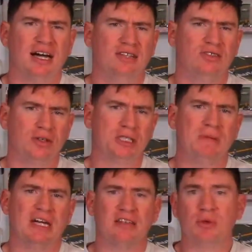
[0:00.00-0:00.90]
I do
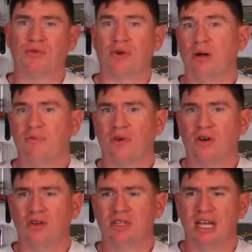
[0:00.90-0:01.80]
expect him to run up
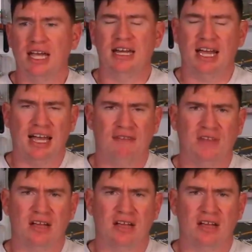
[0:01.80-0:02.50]
front all day and have